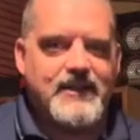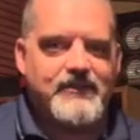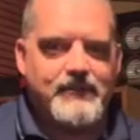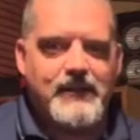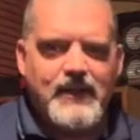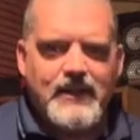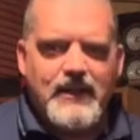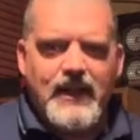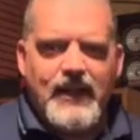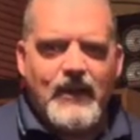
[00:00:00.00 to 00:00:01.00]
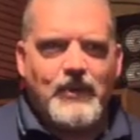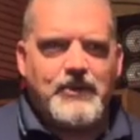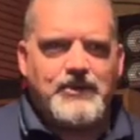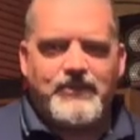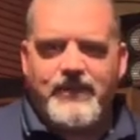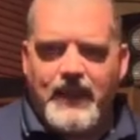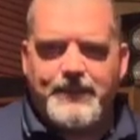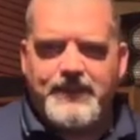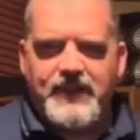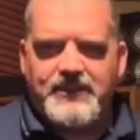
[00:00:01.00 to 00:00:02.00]
And owners of
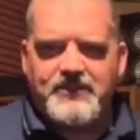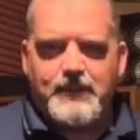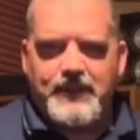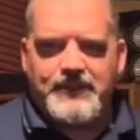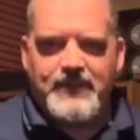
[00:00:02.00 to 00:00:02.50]
Gibson instruments